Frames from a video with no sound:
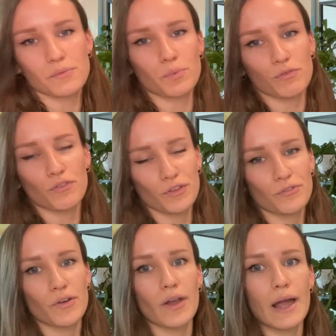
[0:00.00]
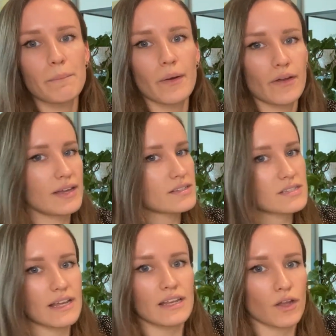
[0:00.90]
before the grow light, but
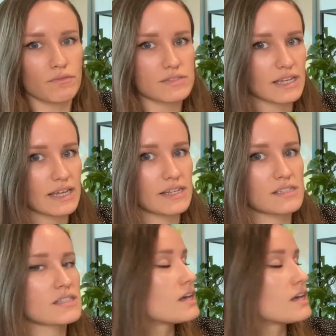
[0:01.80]
it loves it.